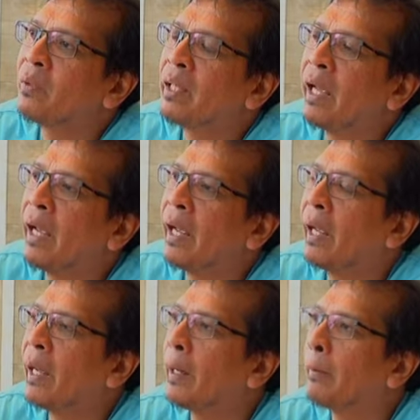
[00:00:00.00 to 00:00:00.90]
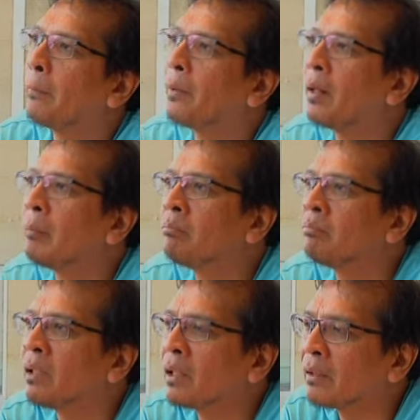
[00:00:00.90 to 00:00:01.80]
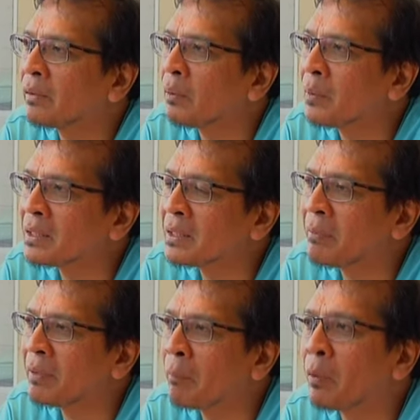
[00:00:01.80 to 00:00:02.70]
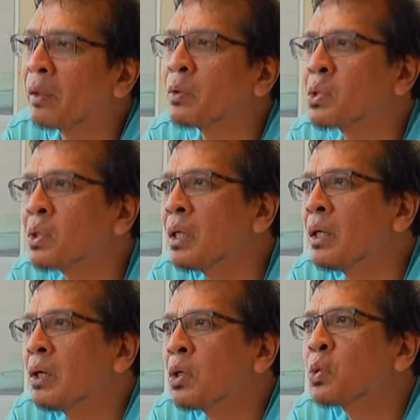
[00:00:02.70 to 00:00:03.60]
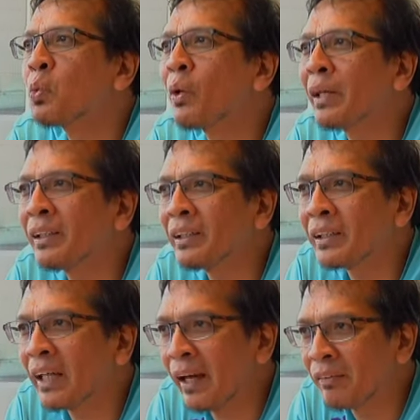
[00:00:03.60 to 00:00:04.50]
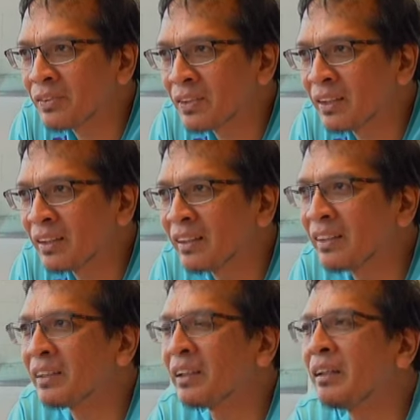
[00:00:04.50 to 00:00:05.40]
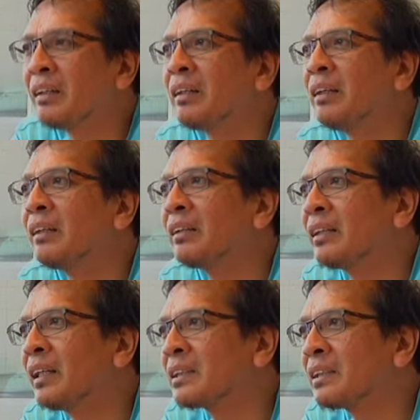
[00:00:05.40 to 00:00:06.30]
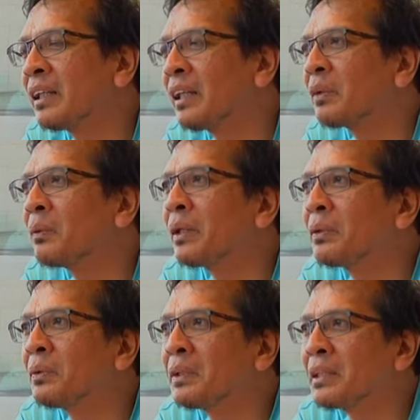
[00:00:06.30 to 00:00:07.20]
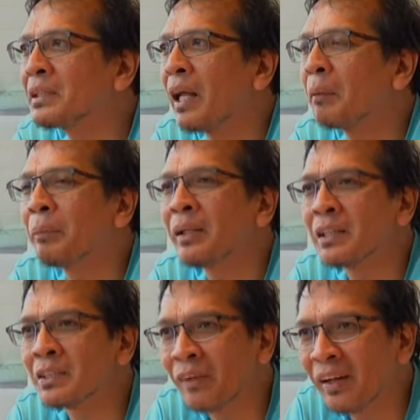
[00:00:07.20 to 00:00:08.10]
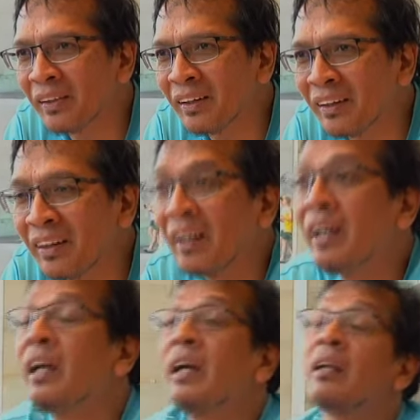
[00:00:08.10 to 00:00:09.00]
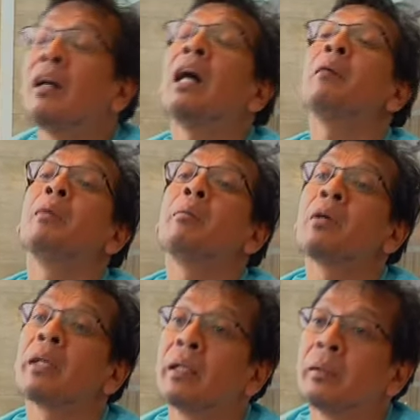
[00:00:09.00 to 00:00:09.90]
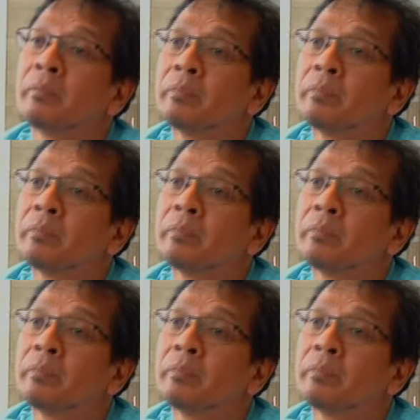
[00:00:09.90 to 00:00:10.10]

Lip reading: we have, what's his name, that boy who's working in the KFC. You know, there's another one who is helping his father. You know, I'm okay.